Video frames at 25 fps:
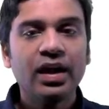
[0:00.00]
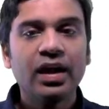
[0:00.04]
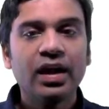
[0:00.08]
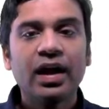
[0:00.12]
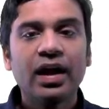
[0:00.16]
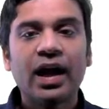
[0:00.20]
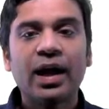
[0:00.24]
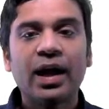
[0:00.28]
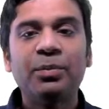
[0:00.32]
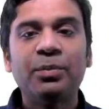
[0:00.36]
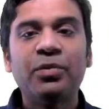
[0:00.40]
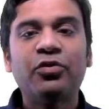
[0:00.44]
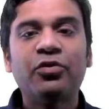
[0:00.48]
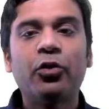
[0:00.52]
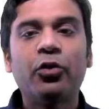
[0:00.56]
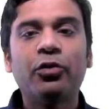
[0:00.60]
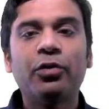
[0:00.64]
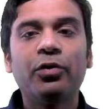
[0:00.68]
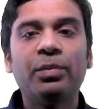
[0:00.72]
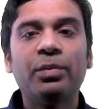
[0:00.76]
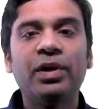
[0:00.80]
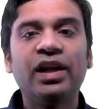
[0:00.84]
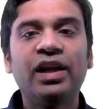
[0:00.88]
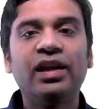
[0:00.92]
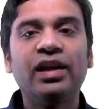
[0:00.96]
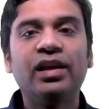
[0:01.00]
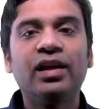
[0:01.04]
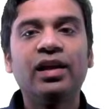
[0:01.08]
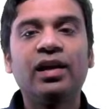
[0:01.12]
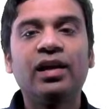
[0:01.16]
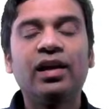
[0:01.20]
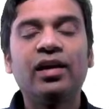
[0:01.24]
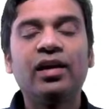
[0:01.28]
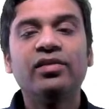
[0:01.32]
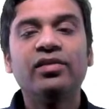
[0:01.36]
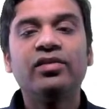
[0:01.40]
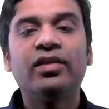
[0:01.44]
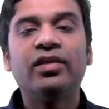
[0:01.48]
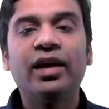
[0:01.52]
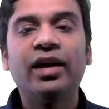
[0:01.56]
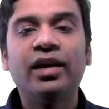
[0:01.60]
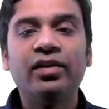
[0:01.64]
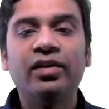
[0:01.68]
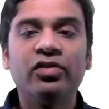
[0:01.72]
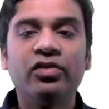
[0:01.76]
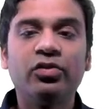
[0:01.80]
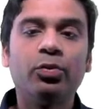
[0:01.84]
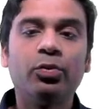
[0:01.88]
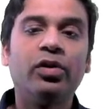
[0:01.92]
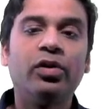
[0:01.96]
And before we begin the class, I
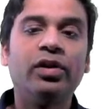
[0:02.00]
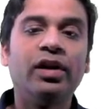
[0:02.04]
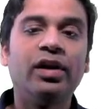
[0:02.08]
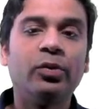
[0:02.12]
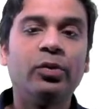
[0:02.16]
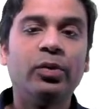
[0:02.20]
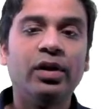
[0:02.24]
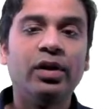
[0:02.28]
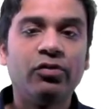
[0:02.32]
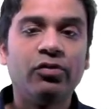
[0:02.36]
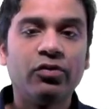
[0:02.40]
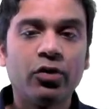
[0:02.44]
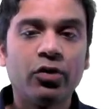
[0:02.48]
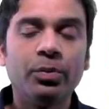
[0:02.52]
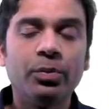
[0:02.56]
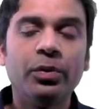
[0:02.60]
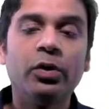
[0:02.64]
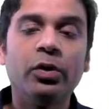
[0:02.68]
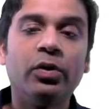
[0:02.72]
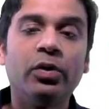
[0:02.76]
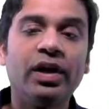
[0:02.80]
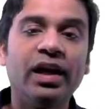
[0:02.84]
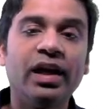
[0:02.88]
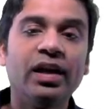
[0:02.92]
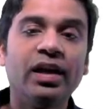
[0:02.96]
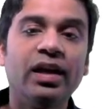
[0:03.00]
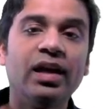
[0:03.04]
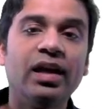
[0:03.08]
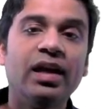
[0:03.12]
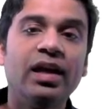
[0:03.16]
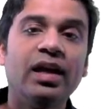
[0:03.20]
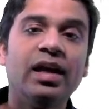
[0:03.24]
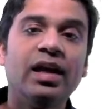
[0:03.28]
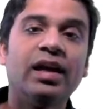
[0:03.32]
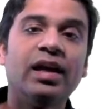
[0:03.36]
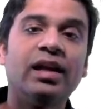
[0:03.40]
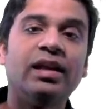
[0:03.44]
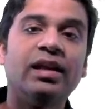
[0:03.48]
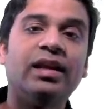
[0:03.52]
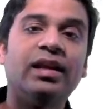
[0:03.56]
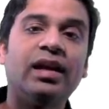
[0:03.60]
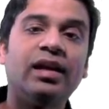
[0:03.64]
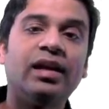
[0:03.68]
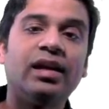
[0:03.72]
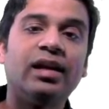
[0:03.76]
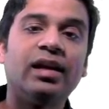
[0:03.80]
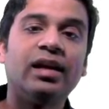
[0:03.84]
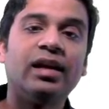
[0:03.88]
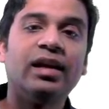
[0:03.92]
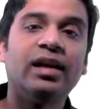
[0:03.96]
just wanted to inform you again
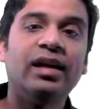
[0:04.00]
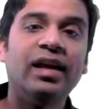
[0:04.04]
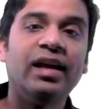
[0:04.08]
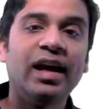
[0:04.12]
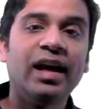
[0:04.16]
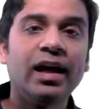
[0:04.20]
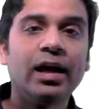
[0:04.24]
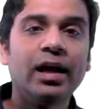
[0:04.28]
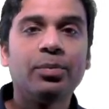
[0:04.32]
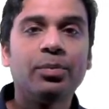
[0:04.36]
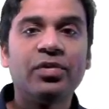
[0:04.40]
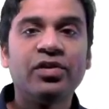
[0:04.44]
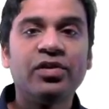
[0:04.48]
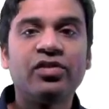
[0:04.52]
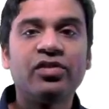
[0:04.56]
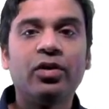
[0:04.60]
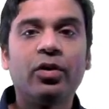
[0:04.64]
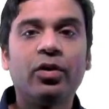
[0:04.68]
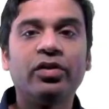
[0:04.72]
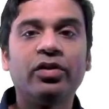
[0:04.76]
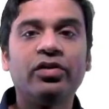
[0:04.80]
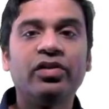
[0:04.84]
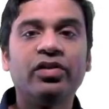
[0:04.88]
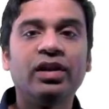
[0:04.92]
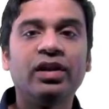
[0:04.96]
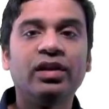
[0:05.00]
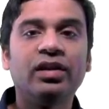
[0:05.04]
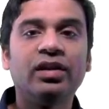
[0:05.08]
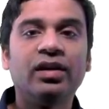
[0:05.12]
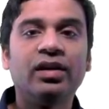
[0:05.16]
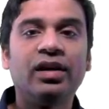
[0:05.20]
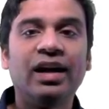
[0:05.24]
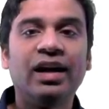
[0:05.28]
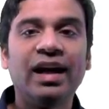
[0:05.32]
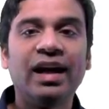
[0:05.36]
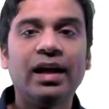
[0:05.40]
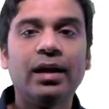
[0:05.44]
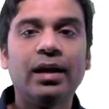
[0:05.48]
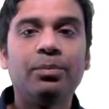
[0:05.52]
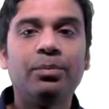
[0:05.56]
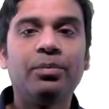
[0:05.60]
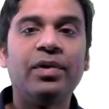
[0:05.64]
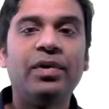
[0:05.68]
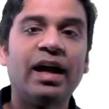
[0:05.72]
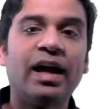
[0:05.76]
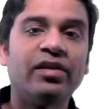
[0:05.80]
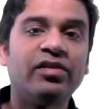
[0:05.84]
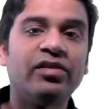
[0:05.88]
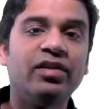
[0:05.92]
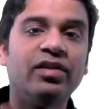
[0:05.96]
that Gradeup is launching the Gradeup
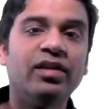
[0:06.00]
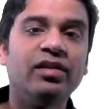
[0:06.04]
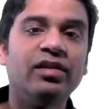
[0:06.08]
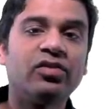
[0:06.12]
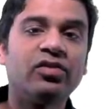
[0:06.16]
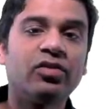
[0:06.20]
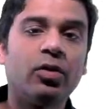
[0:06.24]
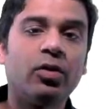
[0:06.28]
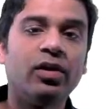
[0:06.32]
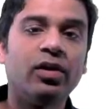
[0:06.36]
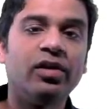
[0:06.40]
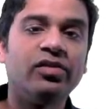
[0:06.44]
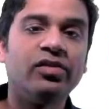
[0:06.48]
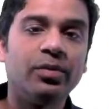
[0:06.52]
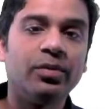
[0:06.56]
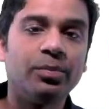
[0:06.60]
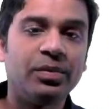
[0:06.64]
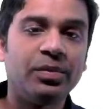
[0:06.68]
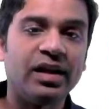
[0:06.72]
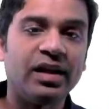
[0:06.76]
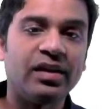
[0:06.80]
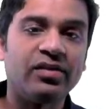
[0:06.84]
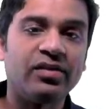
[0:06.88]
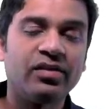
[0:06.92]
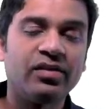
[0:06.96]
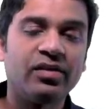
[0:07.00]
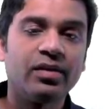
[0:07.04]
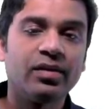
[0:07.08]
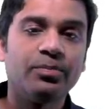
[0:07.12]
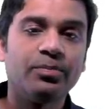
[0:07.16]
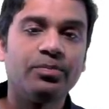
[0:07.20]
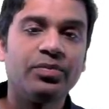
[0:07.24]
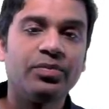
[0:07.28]
National Scholarship Test.